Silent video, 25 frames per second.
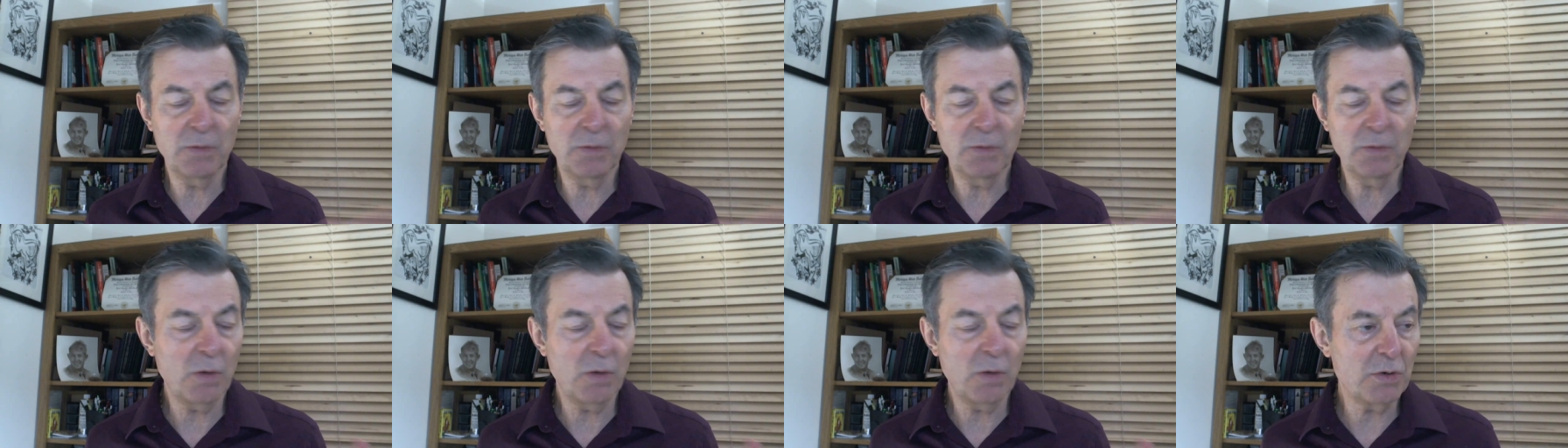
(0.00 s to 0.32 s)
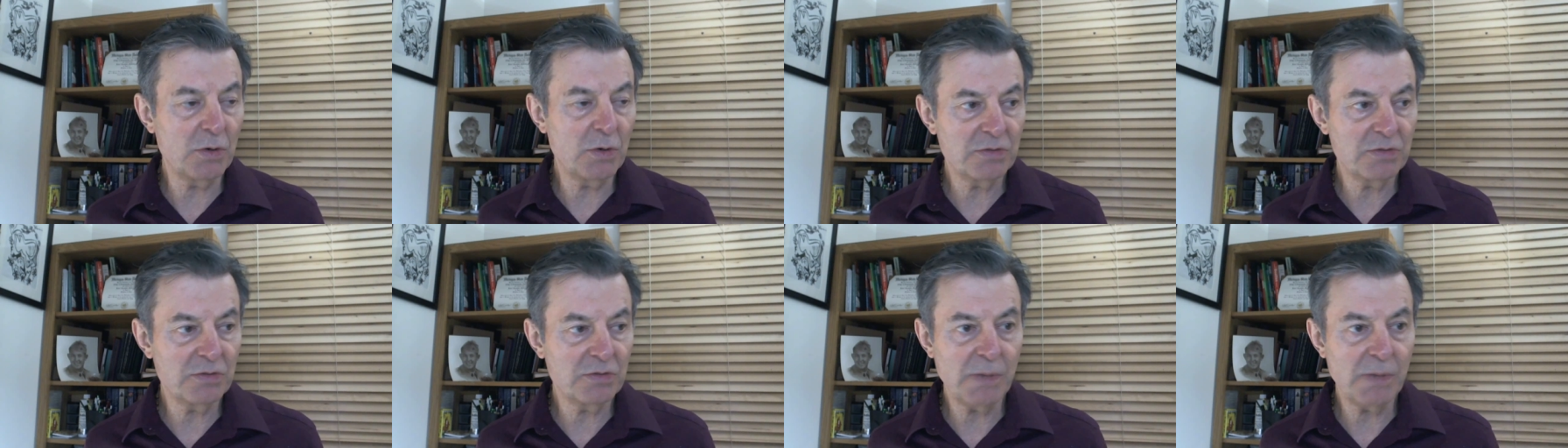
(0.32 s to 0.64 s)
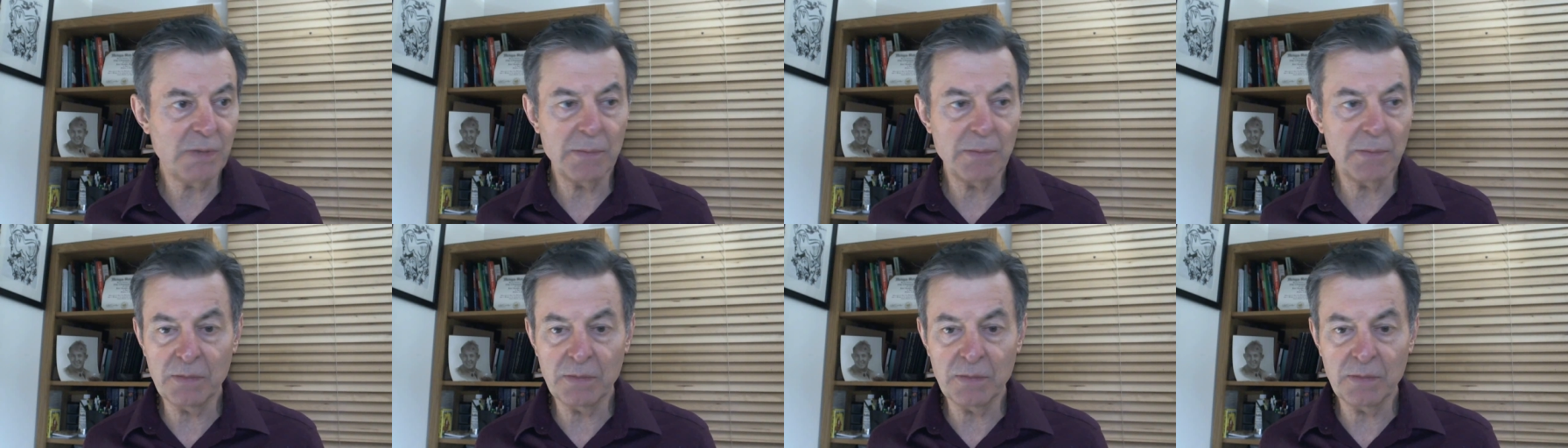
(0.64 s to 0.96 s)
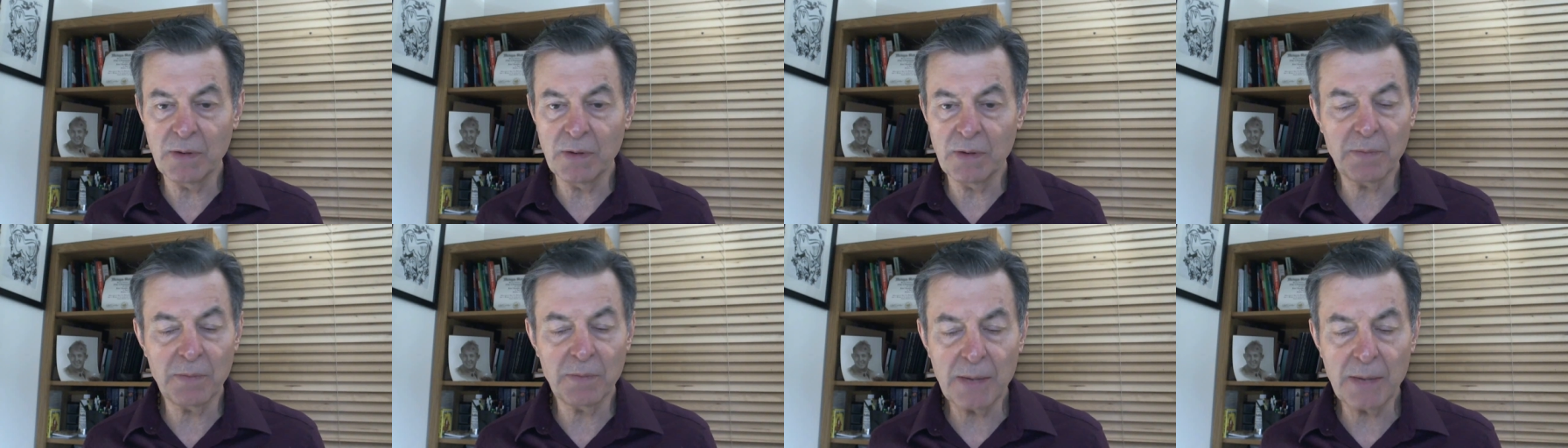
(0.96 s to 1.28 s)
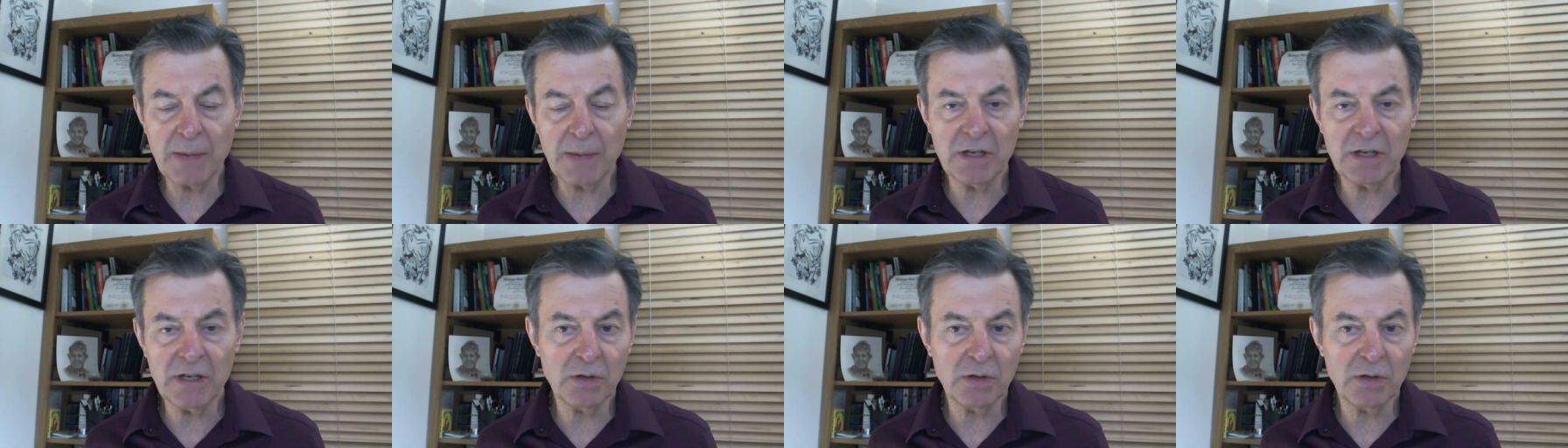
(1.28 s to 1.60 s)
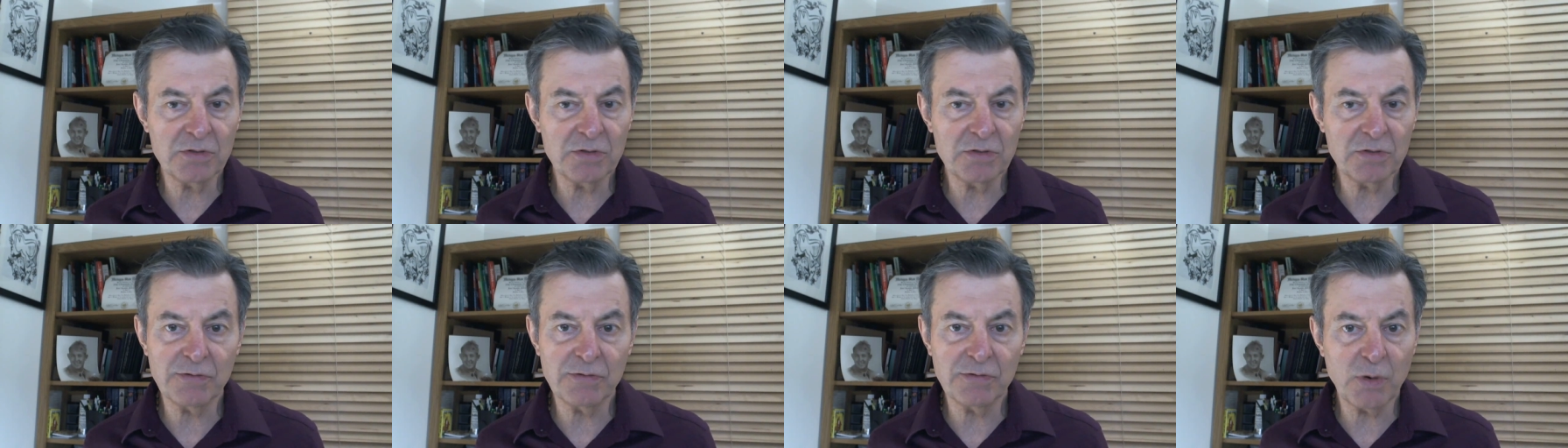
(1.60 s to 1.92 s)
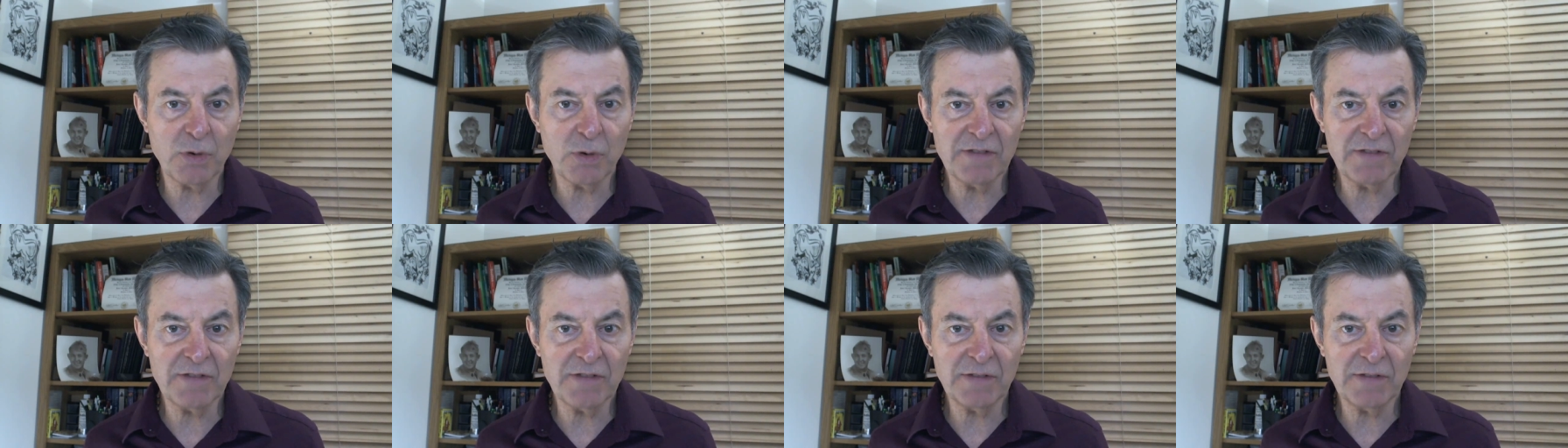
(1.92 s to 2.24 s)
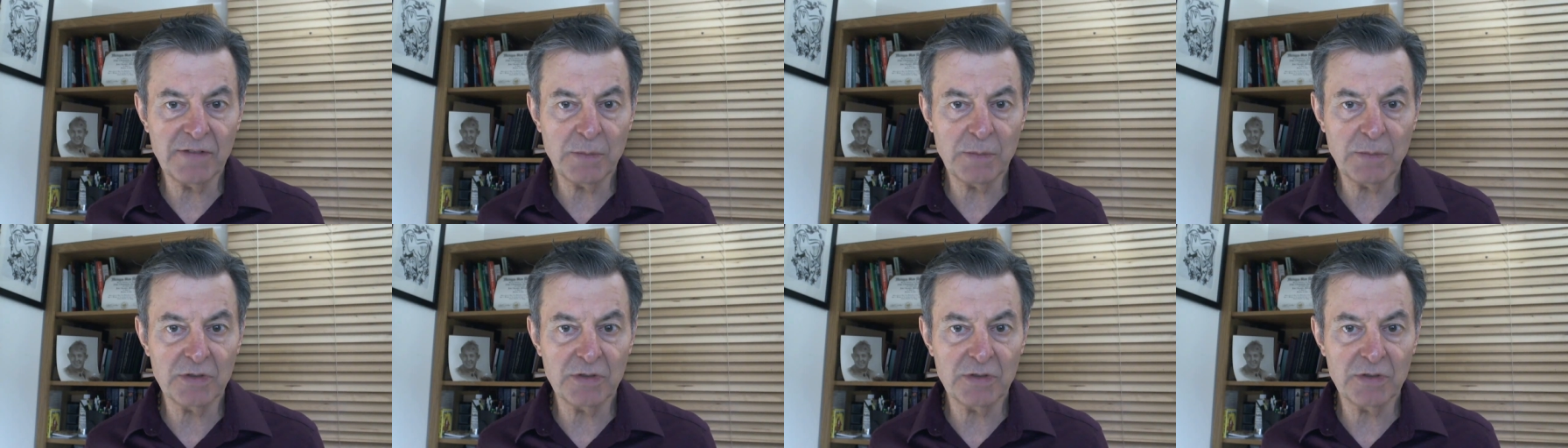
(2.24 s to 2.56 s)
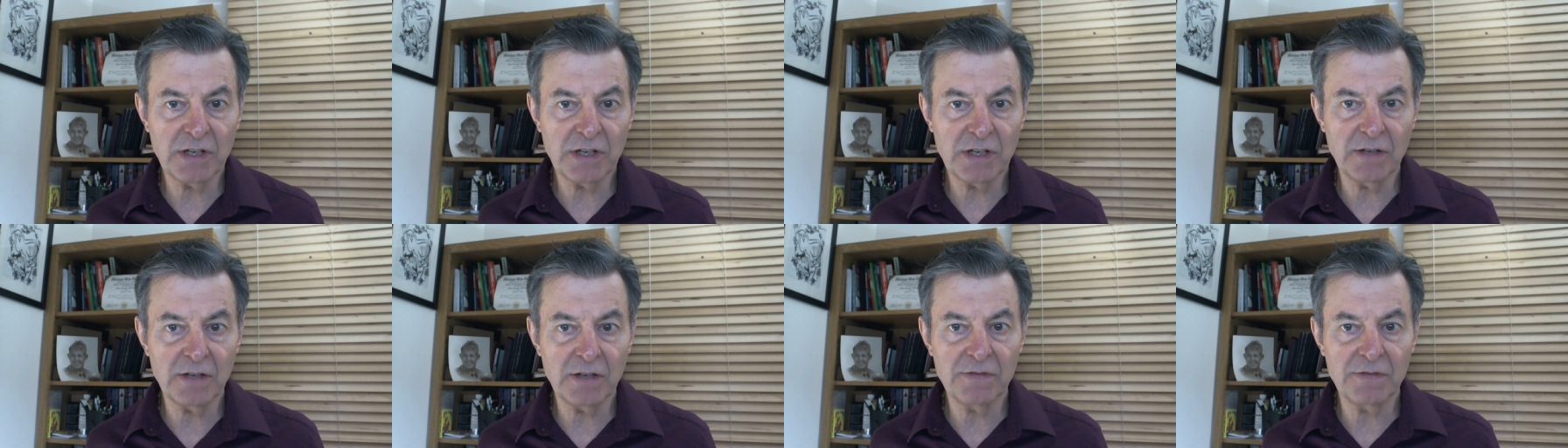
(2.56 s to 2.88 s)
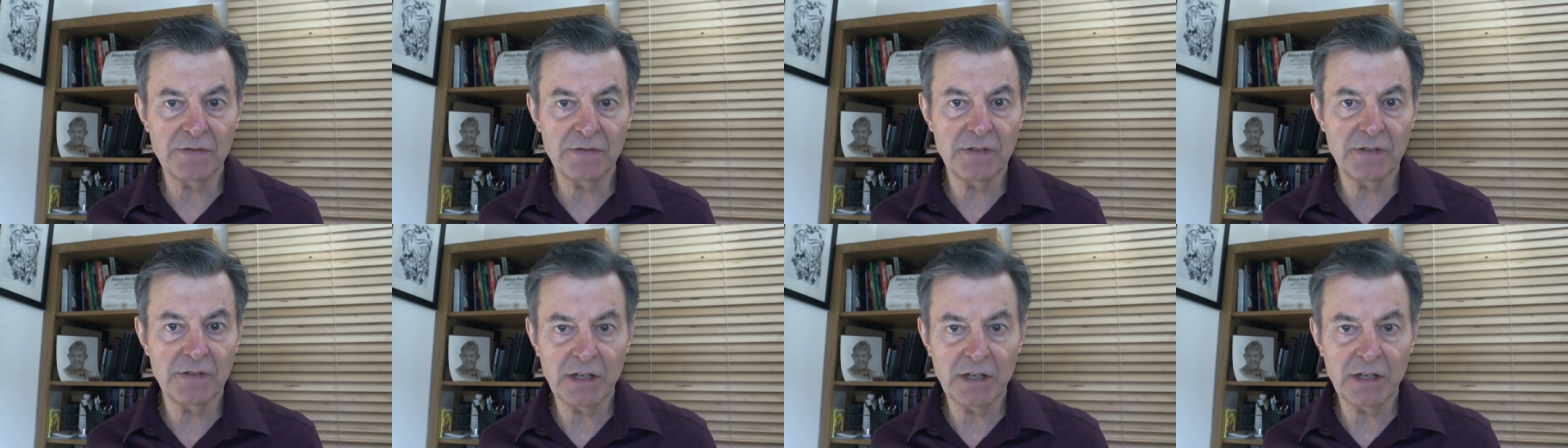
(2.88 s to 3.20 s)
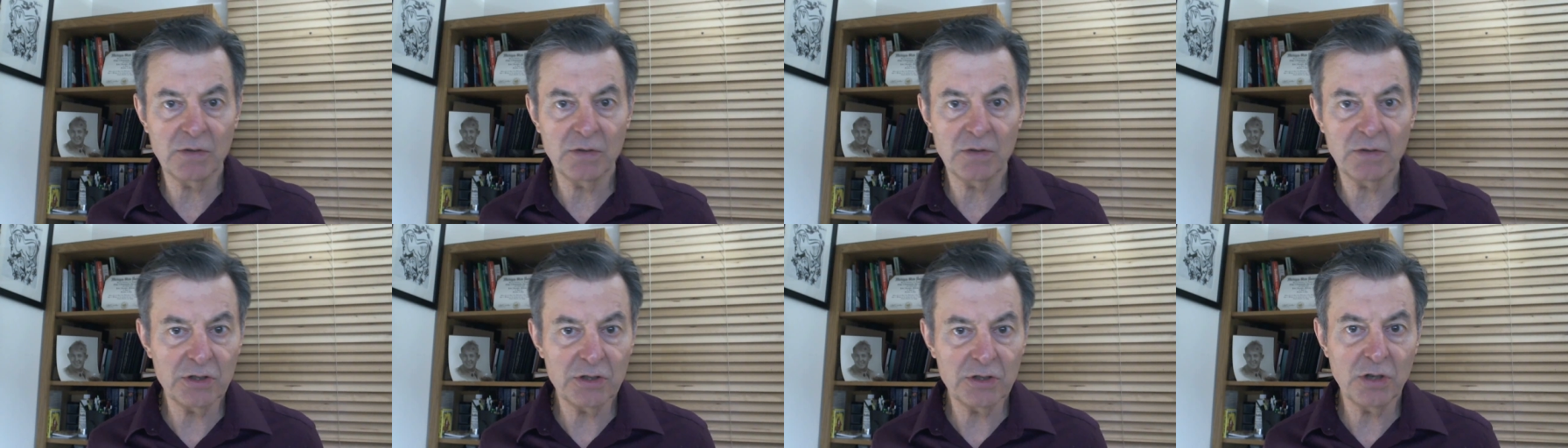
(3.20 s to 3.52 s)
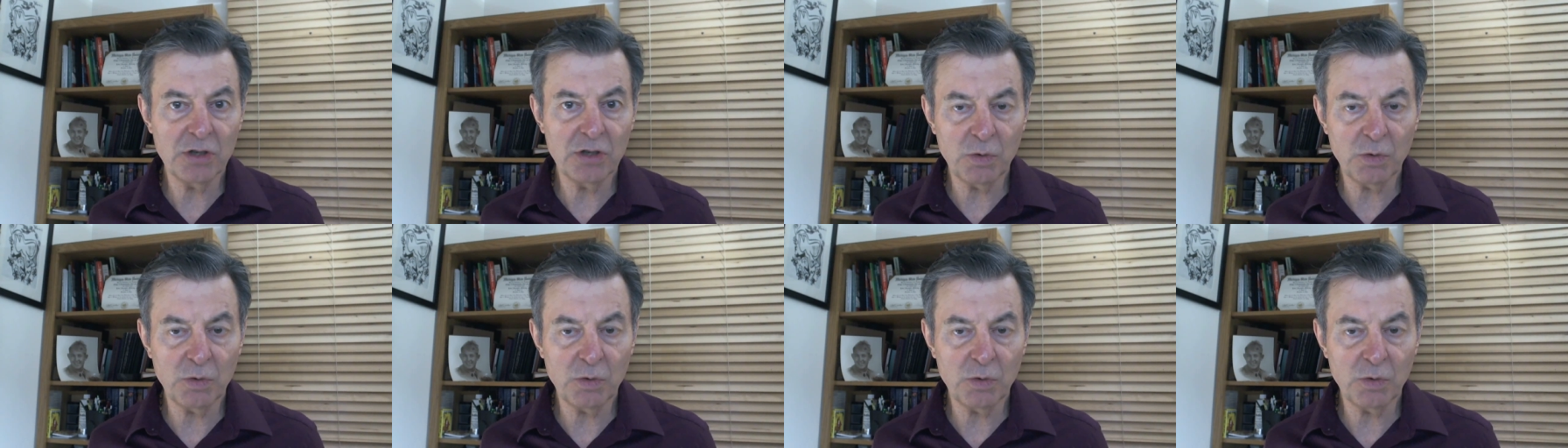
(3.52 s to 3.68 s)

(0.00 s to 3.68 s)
almost probably close to 40–50% of what do